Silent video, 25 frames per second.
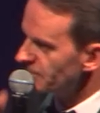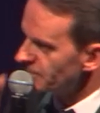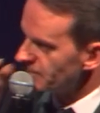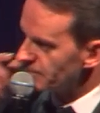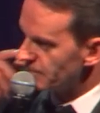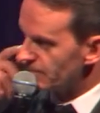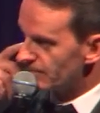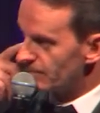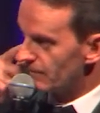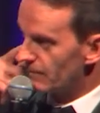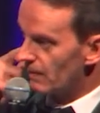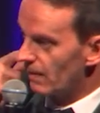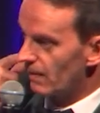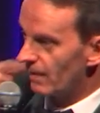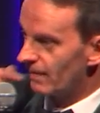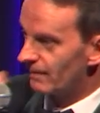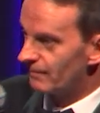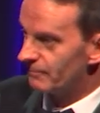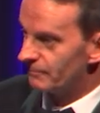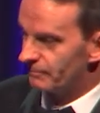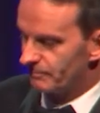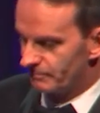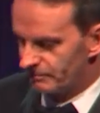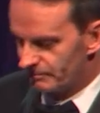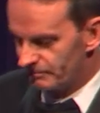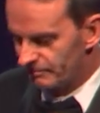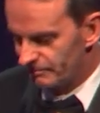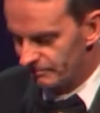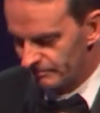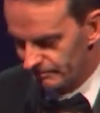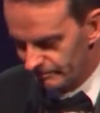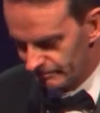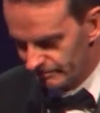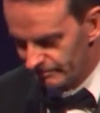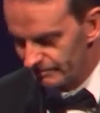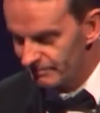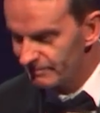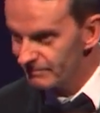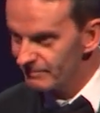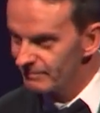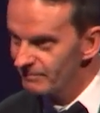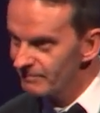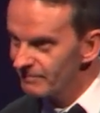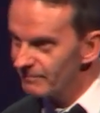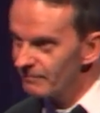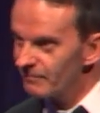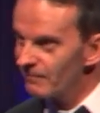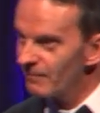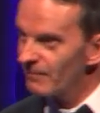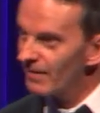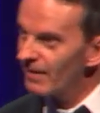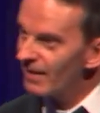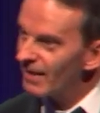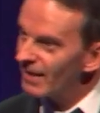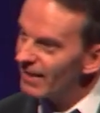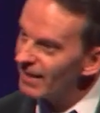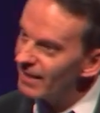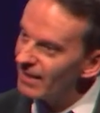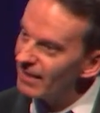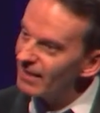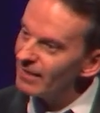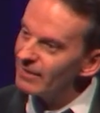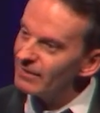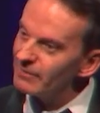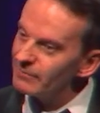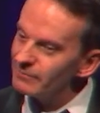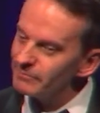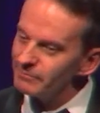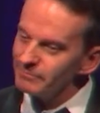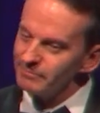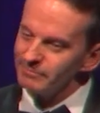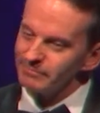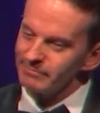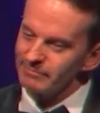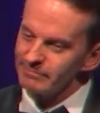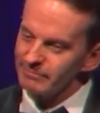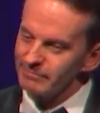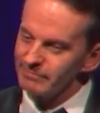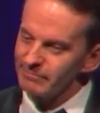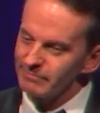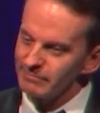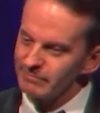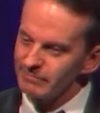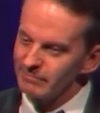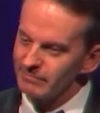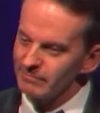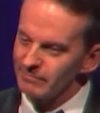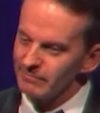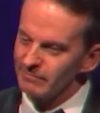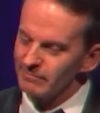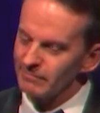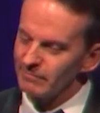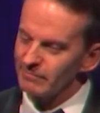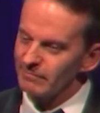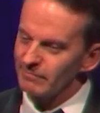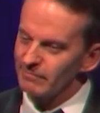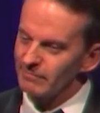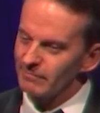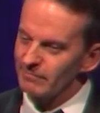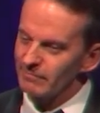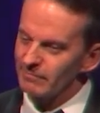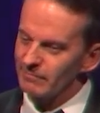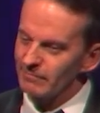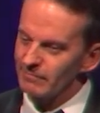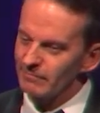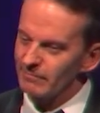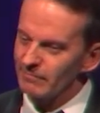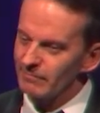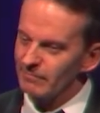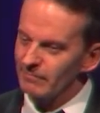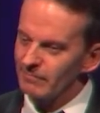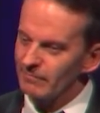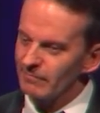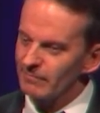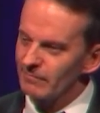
[no speech]